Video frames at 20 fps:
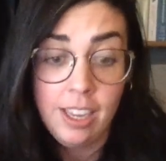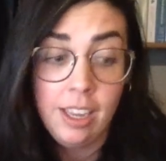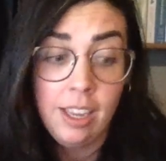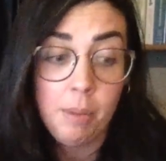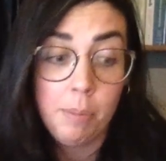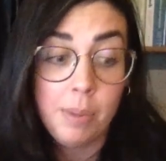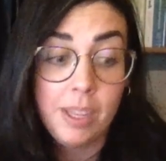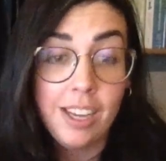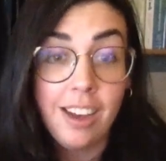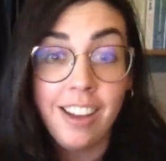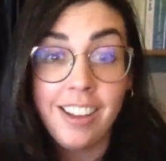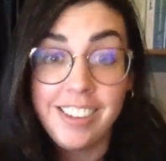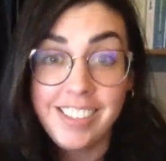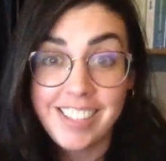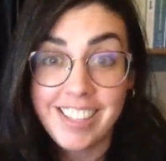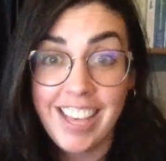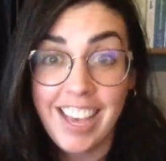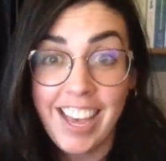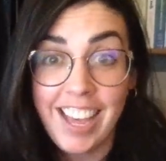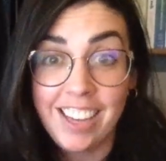Beyond
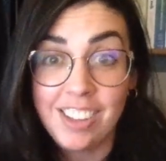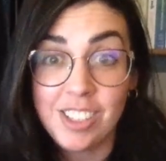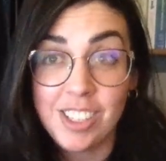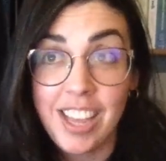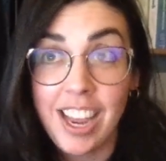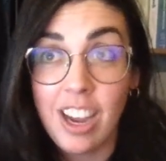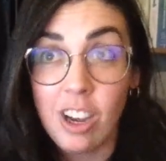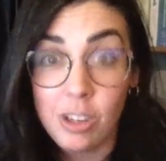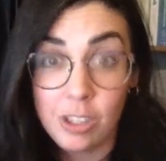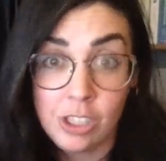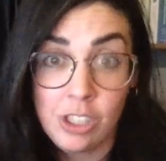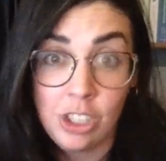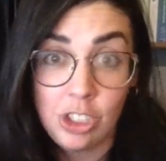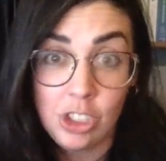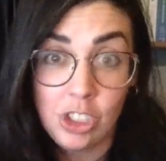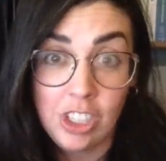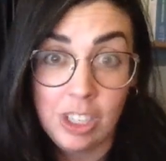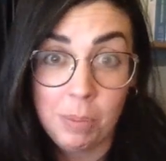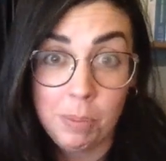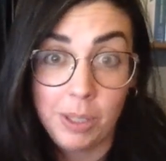that, air
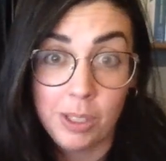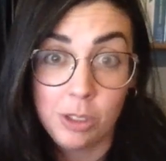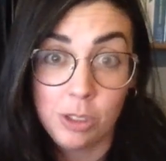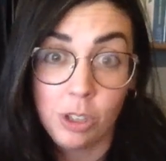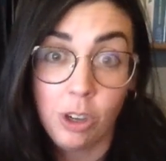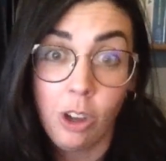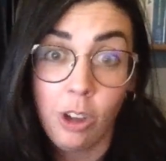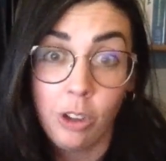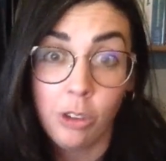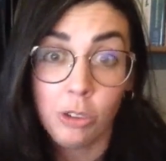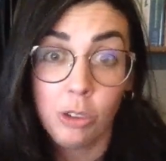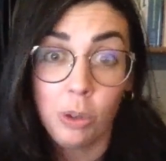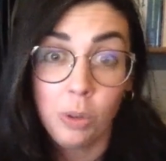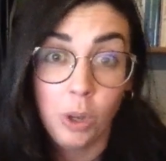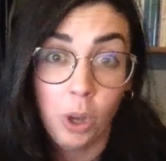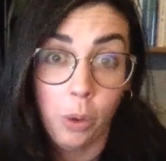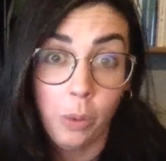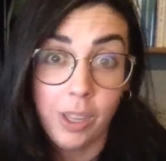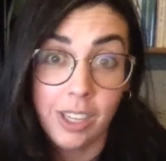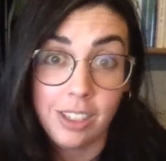conditioning bills are also
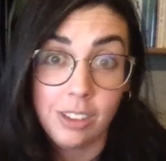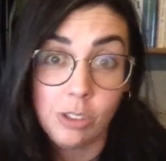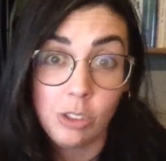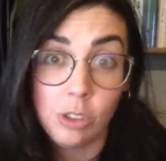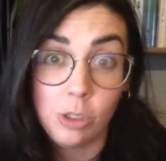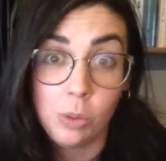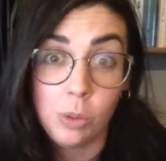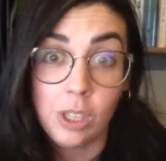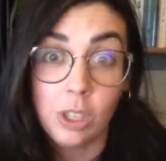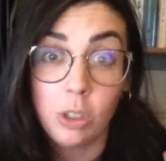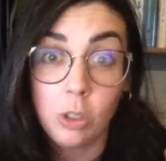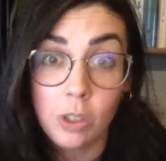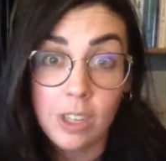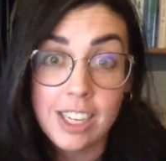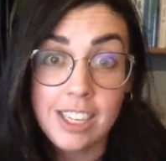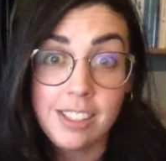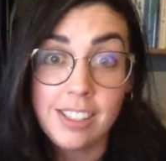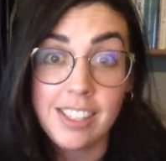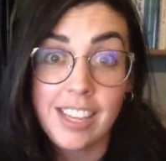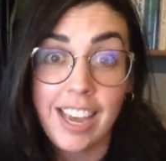going to
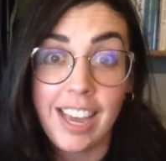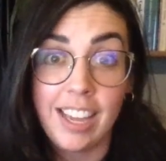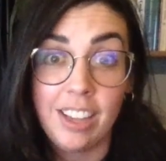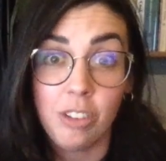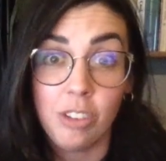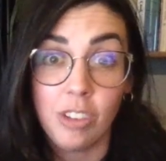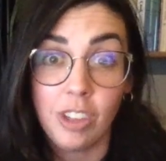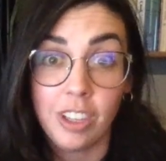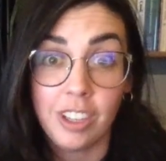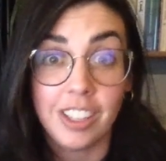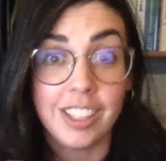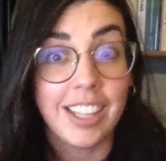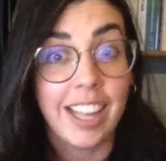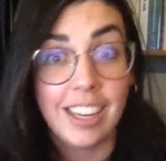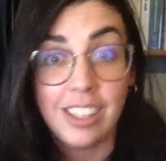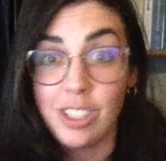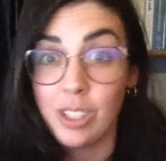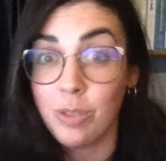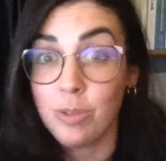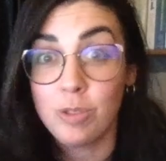increase as the
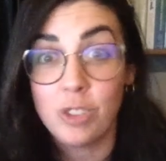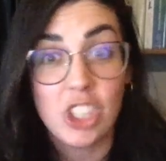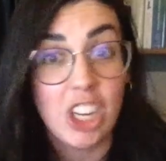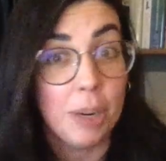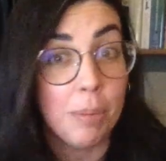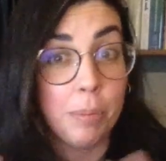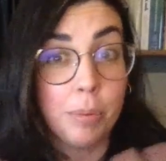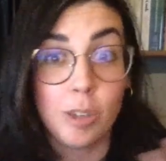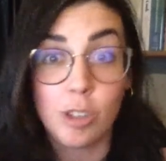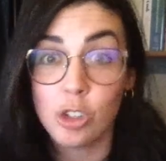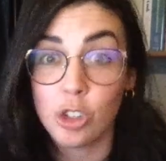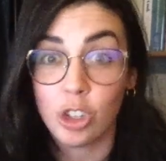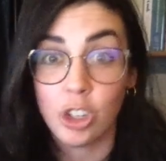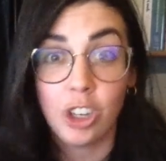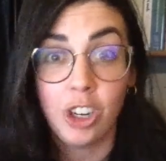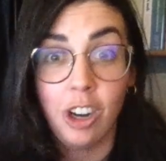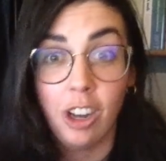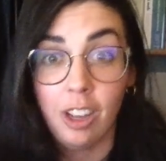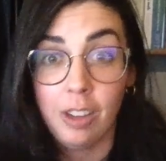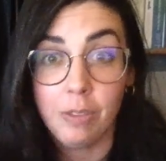collective temperature
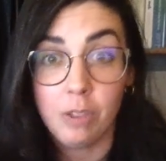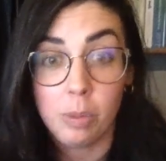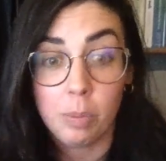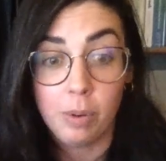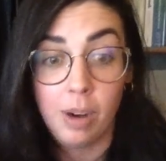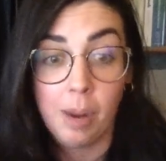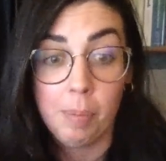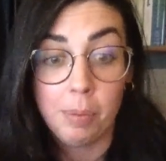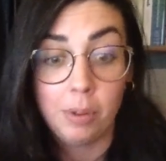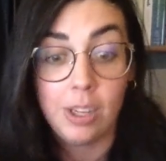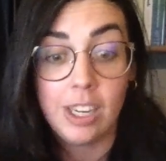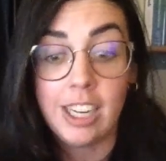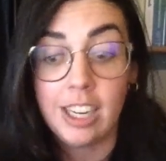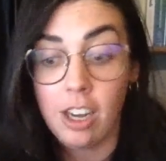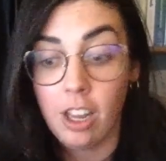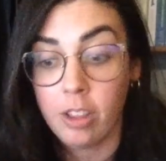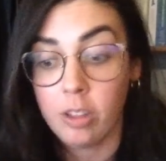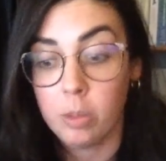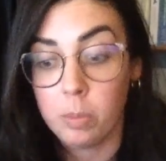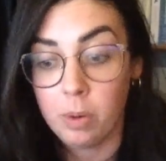of the property and
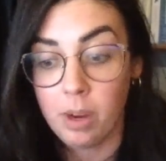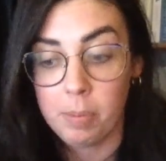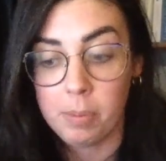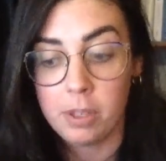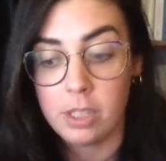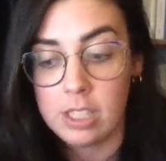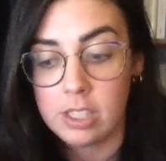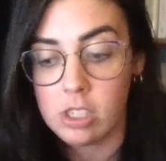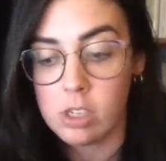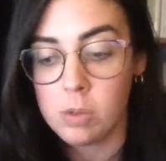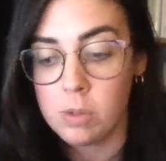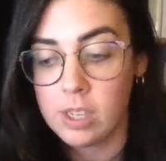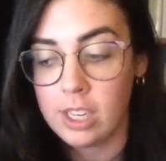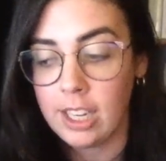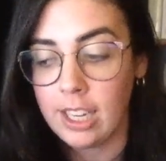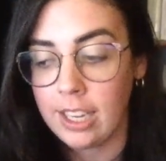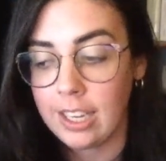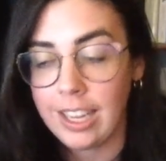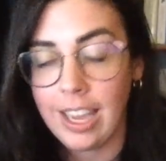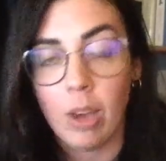other properties using
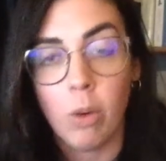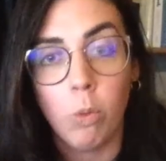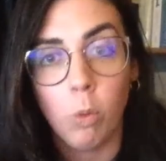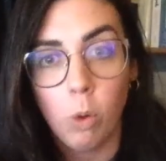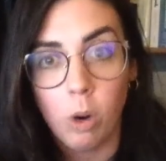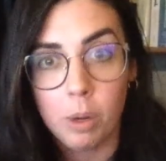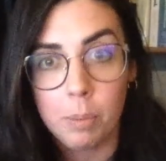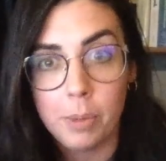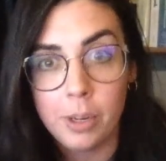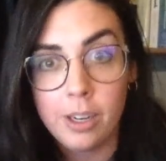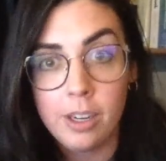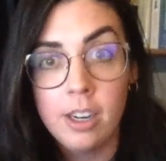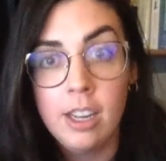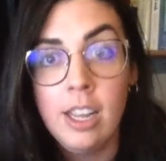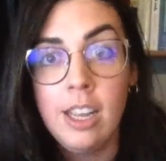it get warmer.